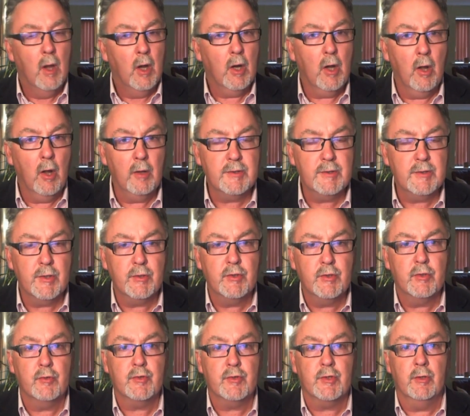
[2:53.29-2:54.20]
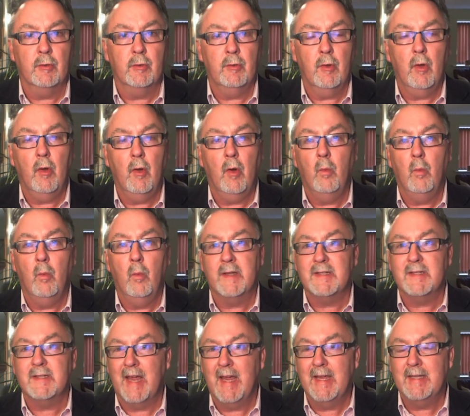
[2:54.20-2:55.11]
Constitutional law,
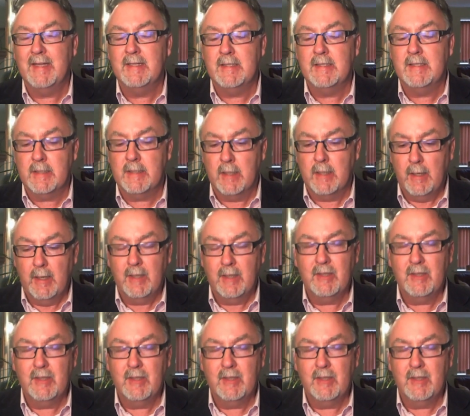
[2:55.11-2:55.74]
which is